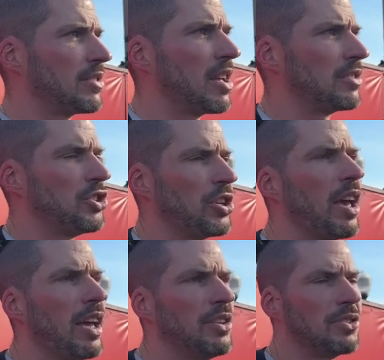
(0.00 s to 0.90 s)
doesn't
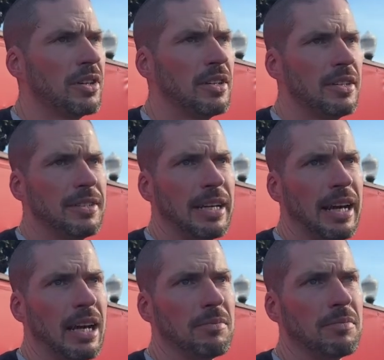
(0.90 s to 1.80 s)
change.
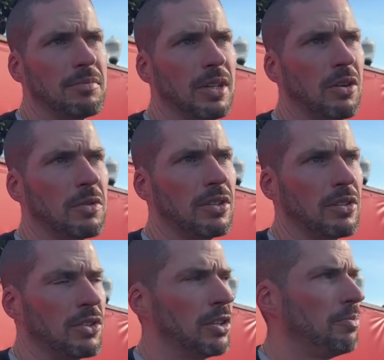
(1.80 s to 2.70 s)
Um, you know,
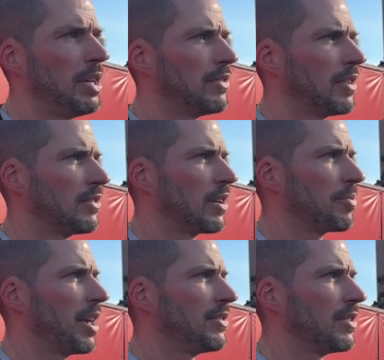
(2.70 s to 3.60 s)
could, could, it be in, in some
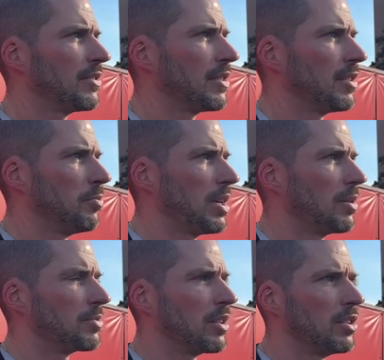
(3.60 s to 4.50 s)
cases it, it
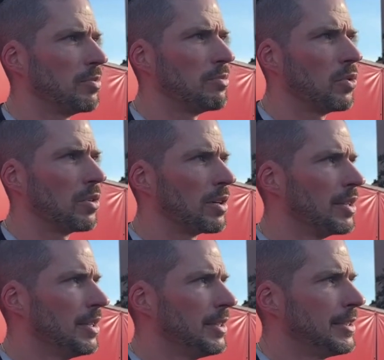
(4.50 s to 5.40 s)
becomes a little bit more
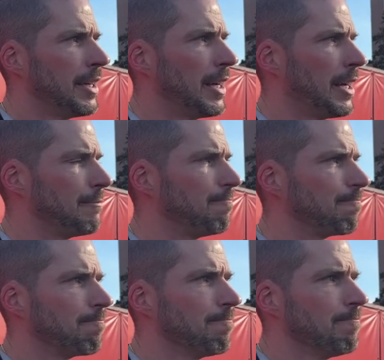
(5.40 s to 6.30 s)
um,
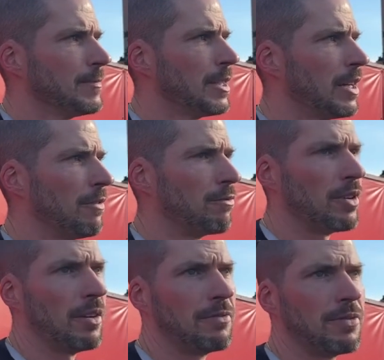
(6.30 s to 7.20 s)
of,
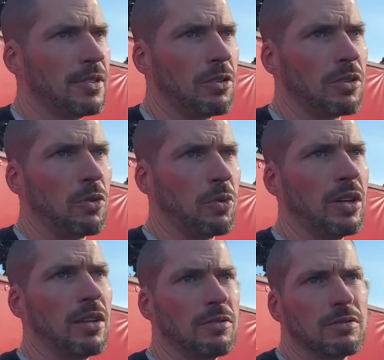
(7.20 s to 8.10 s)
of, of, a
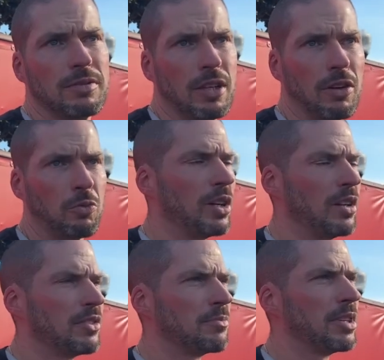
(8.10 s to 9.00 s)
real, you know,
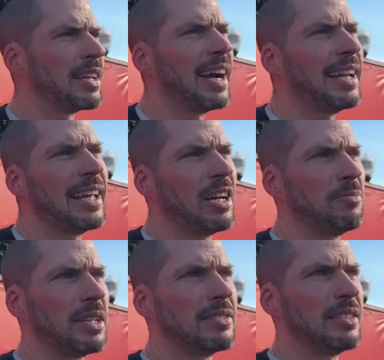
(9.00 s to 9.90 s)
realism to the guy now
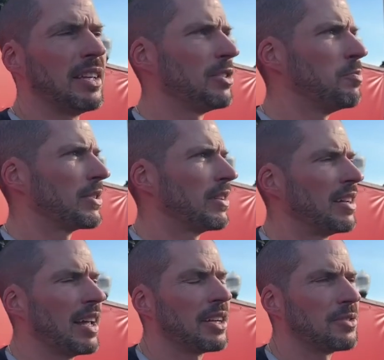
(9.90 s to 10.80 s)
because he's, he's missing
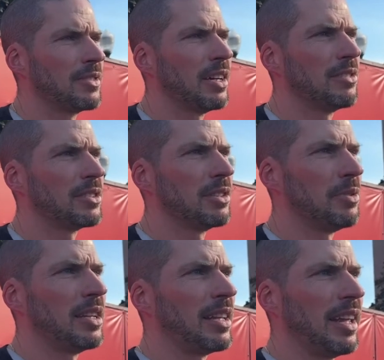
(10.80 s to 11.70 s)
on national television and
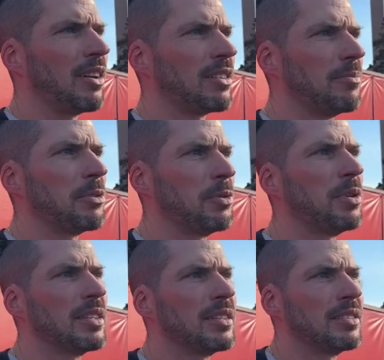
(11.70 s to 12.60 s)
we didn't get the outcome that we
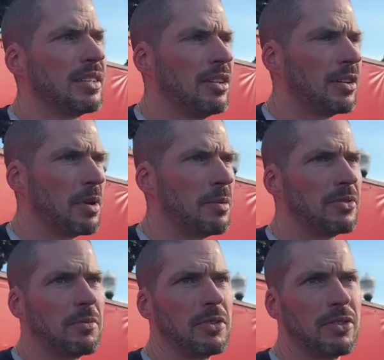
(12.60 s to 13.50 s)
wanted. You know, maybe
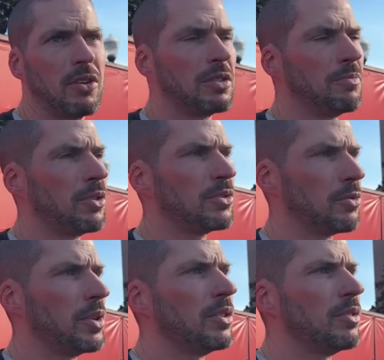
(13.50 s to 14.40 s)
some of those coaching points were
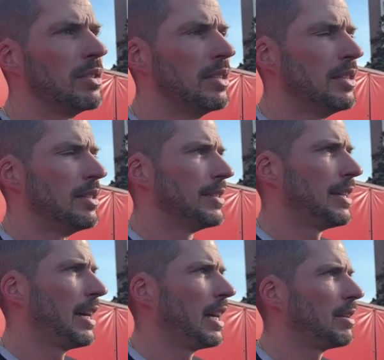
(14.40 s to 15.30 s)
real,
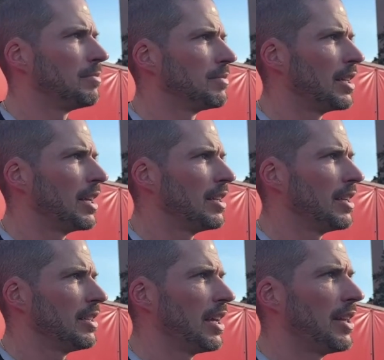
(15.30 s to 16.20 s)
um, and
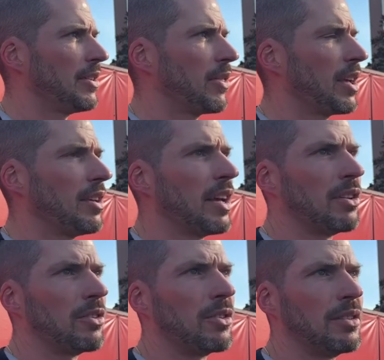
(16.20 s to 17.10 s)
you, you, hate to think you're
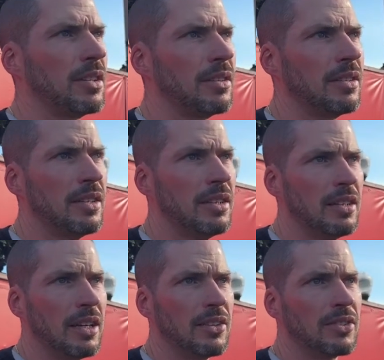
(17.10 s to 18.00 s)
going to learn. And,
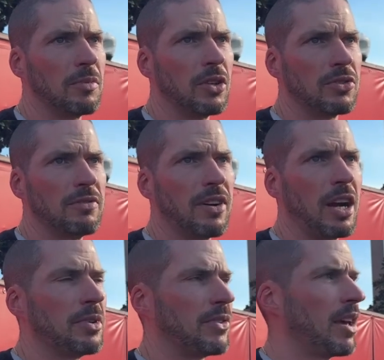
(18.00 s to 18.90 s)
in some of those
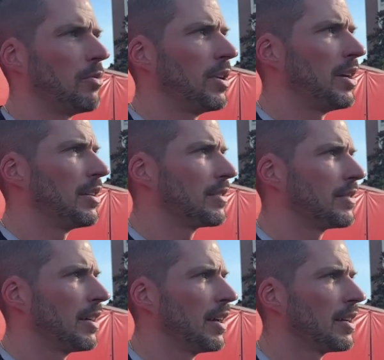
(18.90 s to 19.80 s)
environments that way
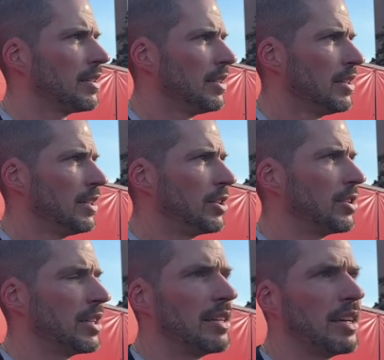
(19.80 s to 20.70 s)
that uh, you
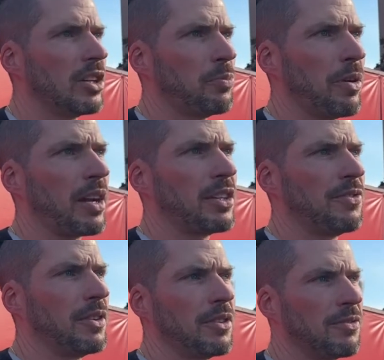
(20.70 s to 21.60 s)
couldn't get done on the practice
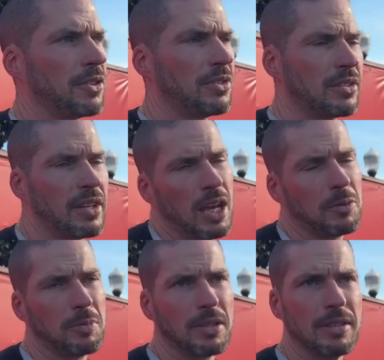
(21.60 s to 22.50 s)
field in the first six games. But